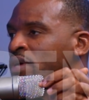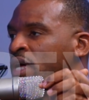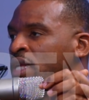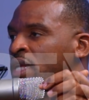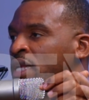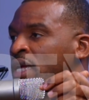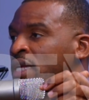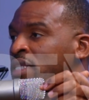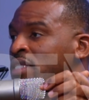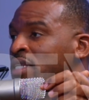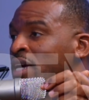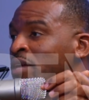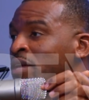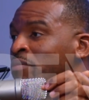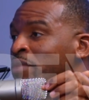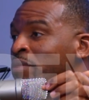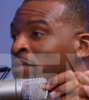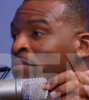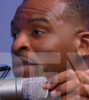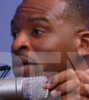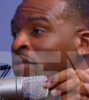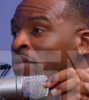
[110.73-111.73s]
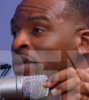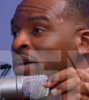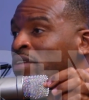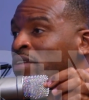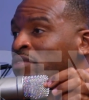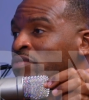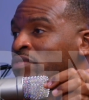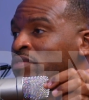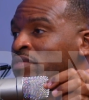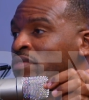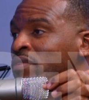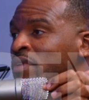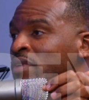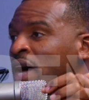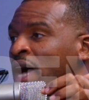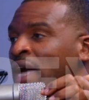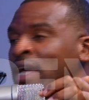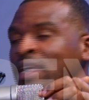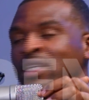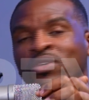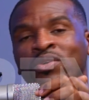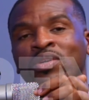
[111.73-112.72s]
And that's how I met my wife.
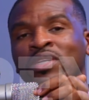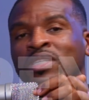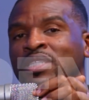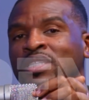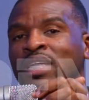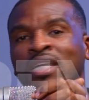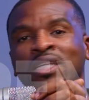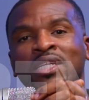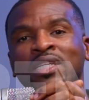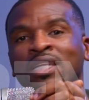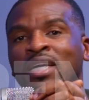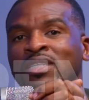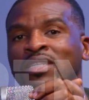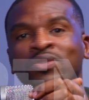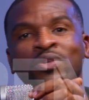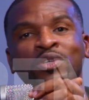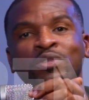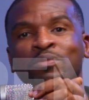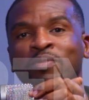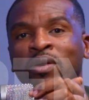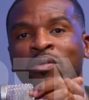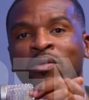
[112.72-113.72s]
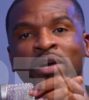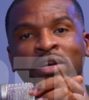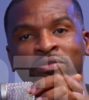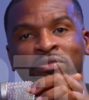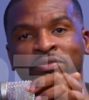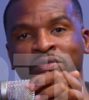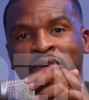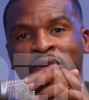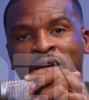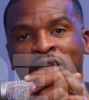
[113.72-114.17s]
I knew instantly that she was my wife.